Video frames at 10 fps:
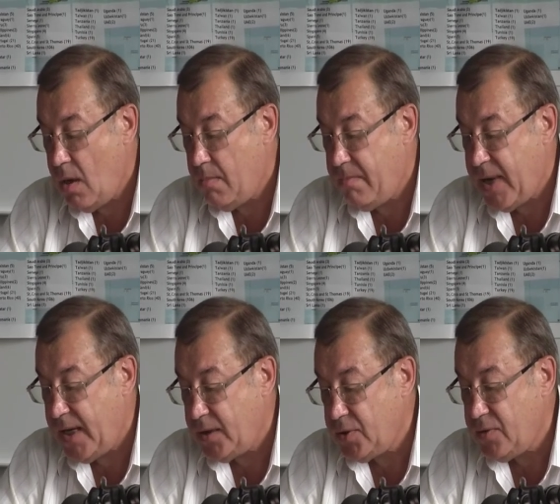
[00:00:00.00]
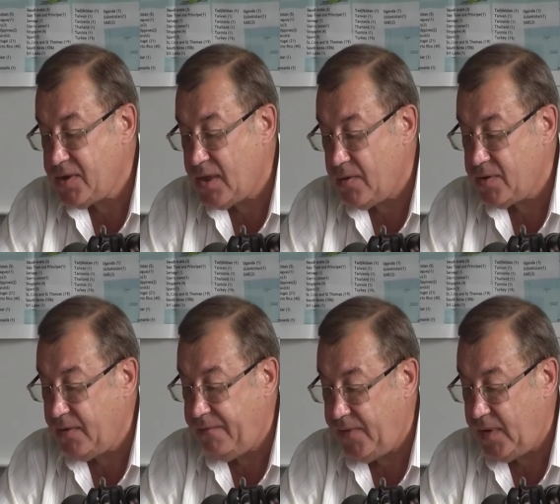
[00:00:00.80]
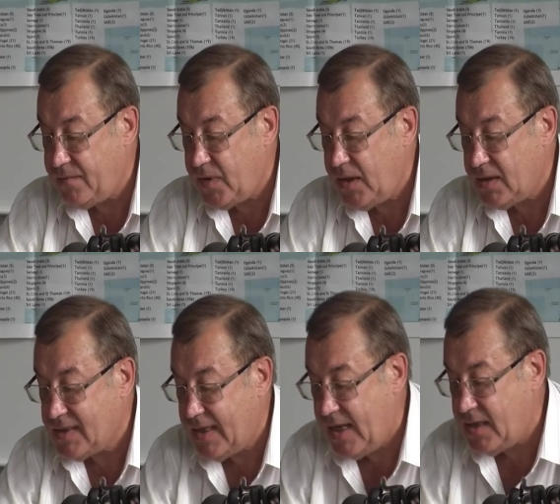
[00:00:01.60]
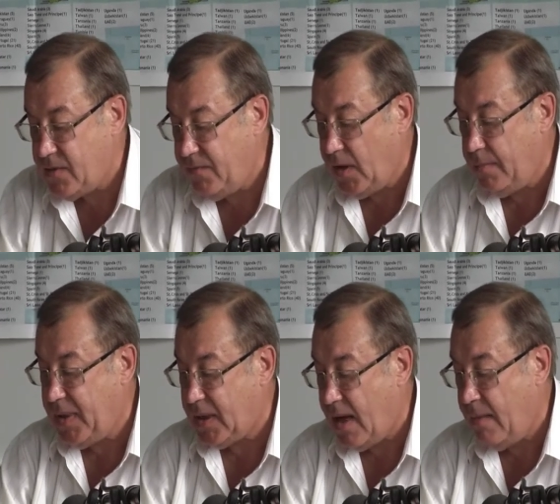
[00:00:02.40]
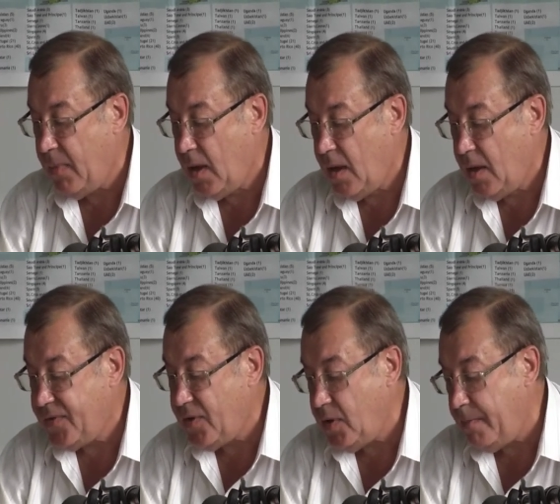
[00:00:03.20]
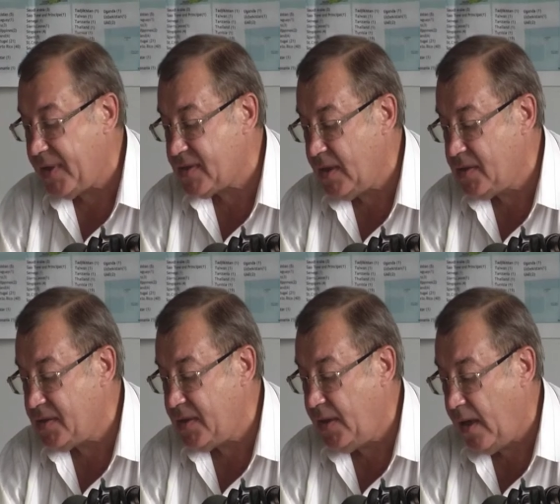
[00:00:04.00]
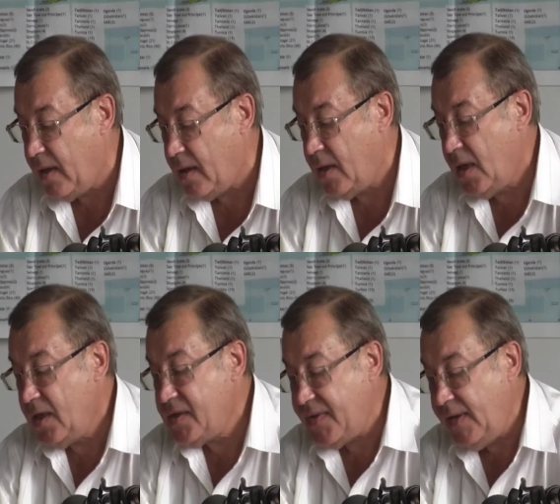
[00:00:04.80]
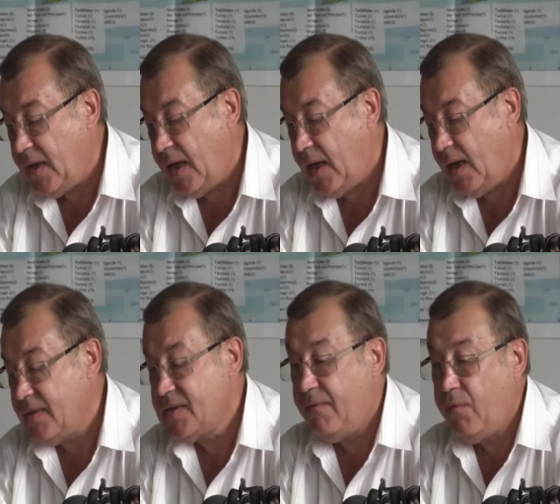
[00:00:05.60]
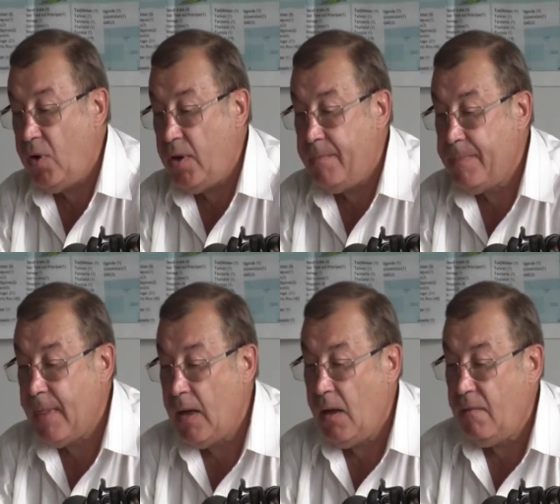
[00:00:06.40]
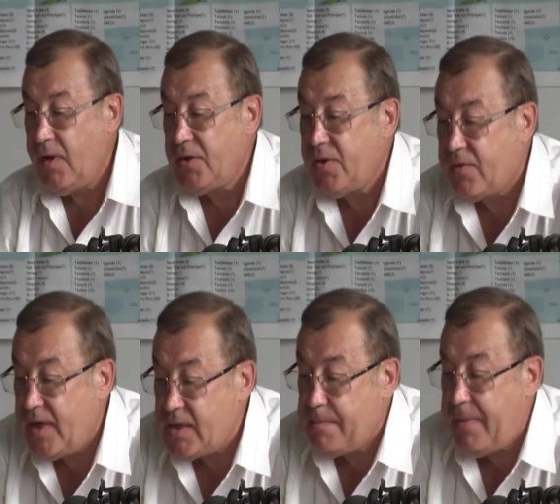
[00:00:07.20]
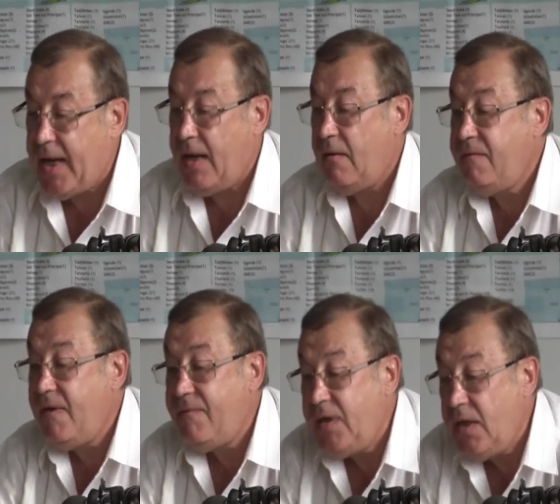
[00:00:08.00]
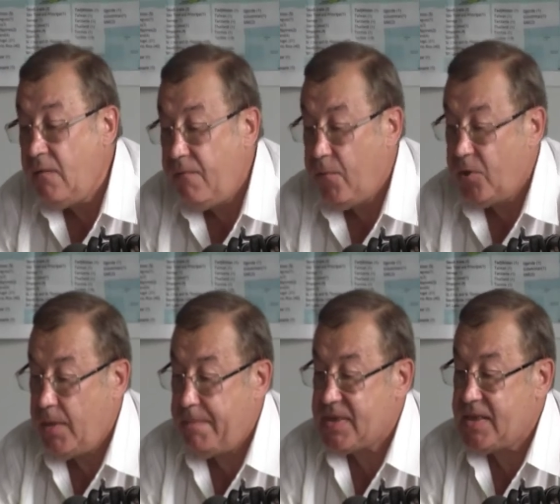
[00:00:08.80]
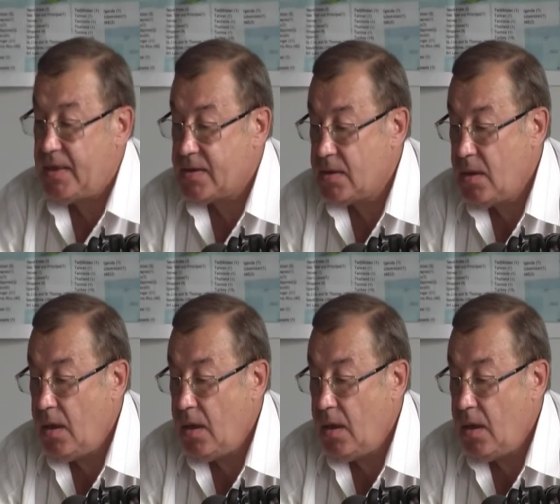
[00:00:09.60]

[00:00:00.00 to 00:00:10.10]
By 2050, the ice will become 30% thinner and the volume will decrease by 15-40%.